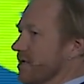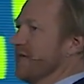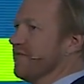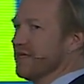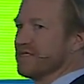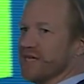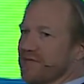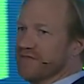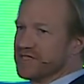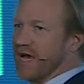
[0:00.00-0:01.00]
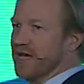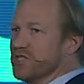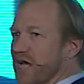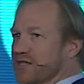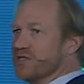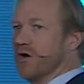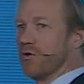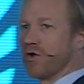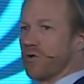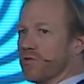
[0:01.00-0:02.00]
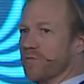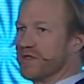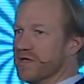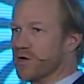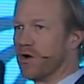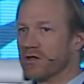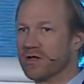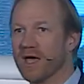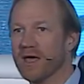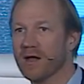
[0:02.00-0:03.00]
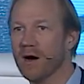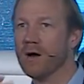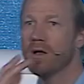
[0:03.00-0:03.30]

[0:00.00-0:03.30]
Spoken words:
know, give this guy a chance. You know, recruitment is hard today, you know.